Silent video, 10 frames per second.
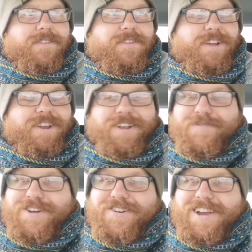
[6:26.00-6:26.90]
Lost
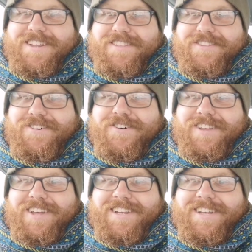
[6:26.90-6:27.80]
my train of thought
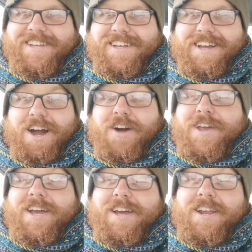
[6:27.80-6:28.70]
then. Oh
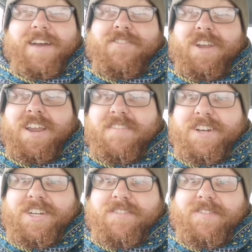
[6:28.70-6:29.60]
yeah, and I haven't done any
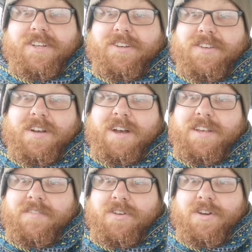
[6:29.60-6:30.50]
fishing because, as
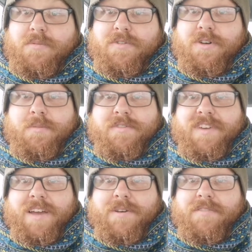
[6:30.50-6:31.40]
I've told you before, I'm a
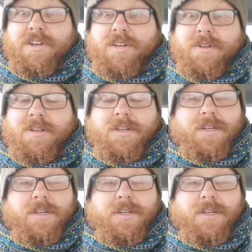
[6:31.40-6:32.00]
fair weather fisherman.